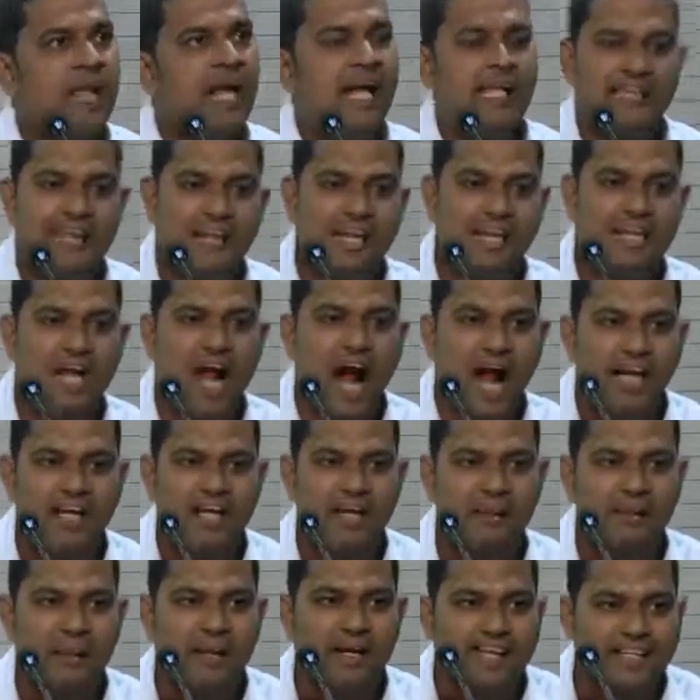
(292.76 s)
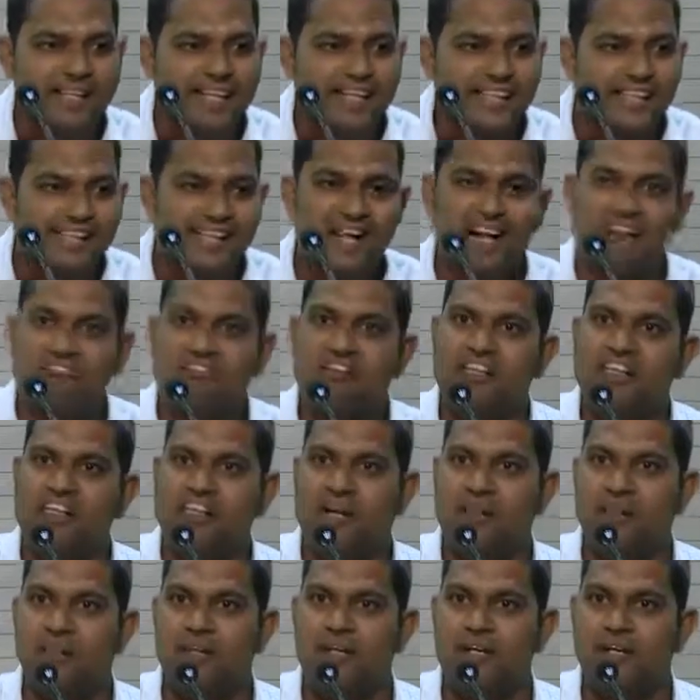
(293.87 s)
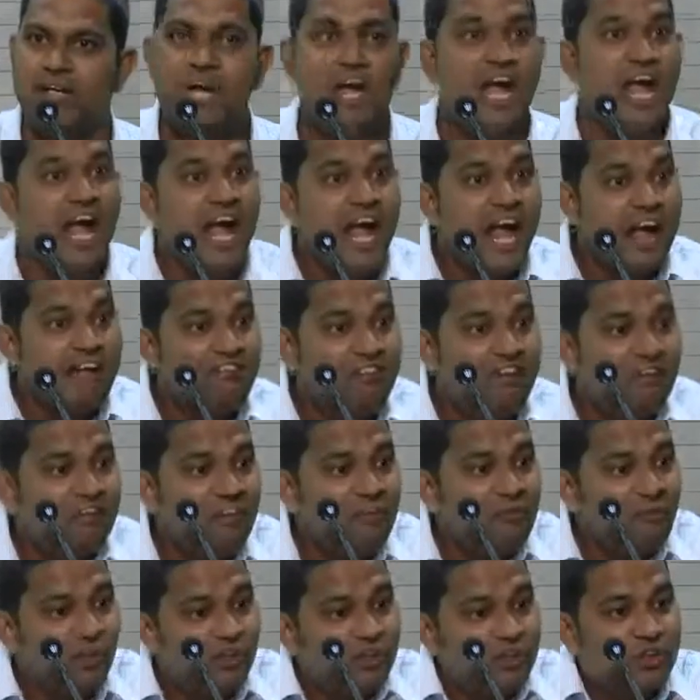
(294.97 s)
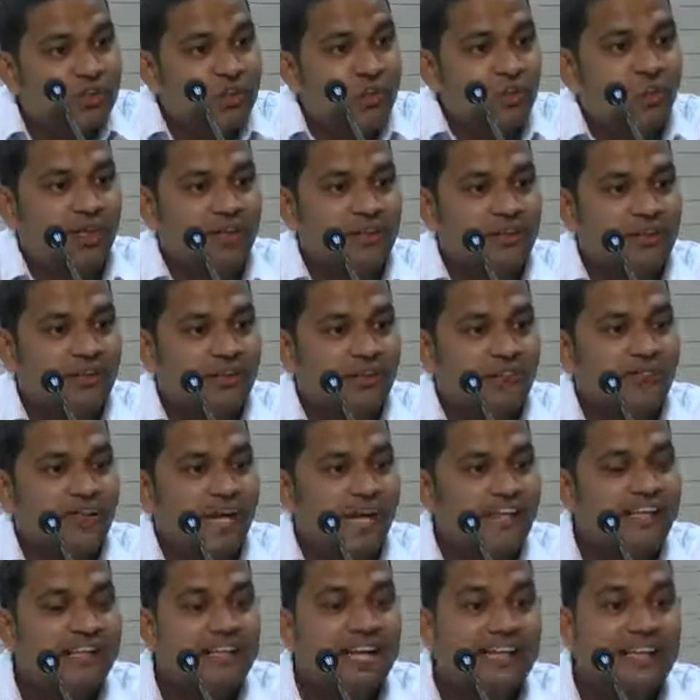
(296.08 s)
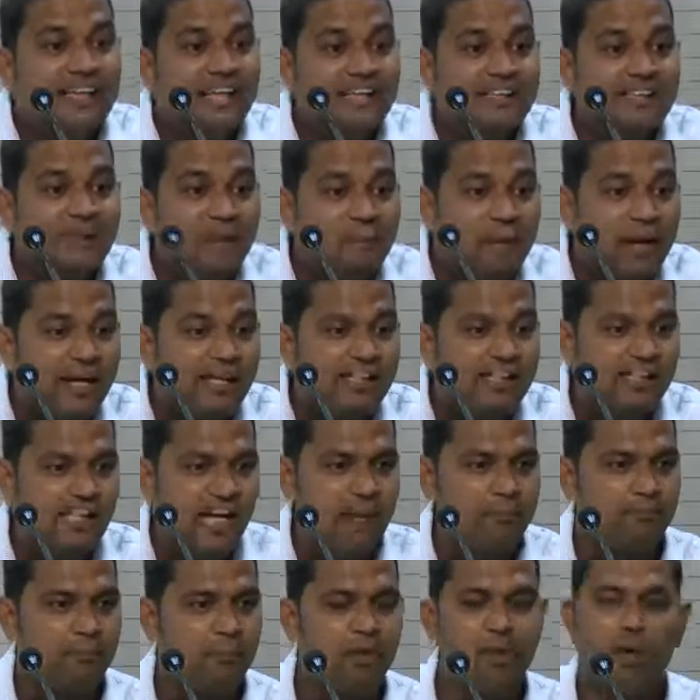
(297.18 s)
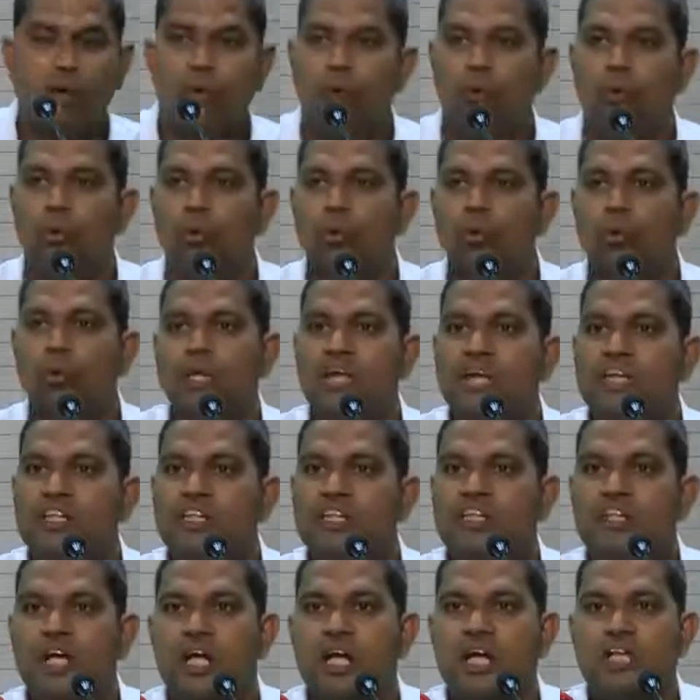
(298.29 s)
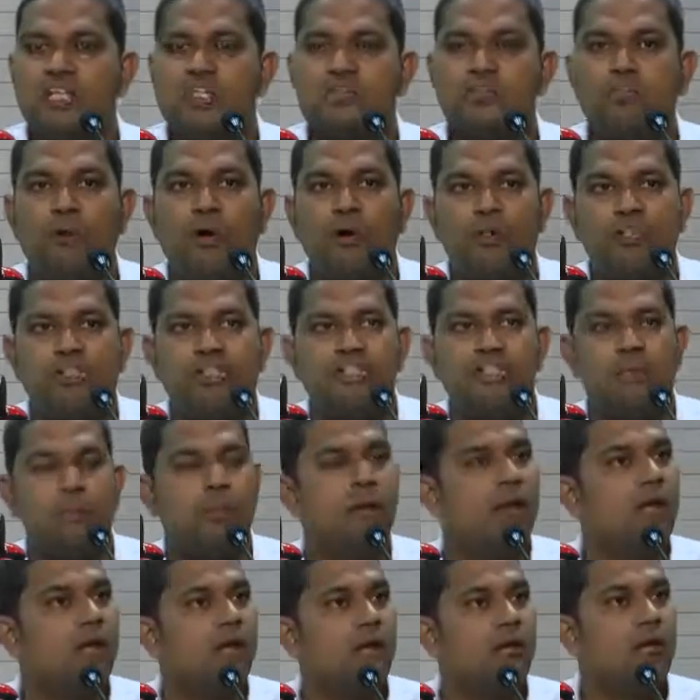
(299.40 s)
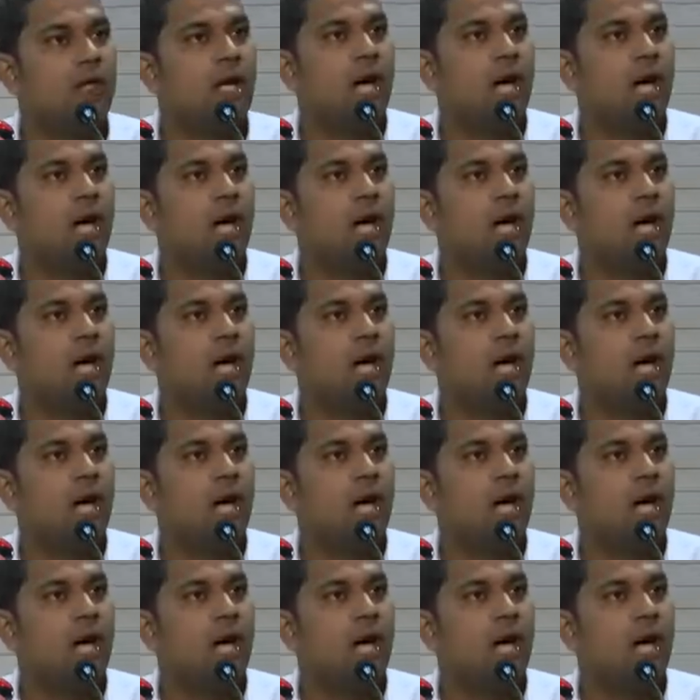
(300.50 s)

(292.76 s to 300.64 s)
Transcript: And then ultimately there is traffic jam. Everyone wants to turn, and then there is a big jam. Who is responsible?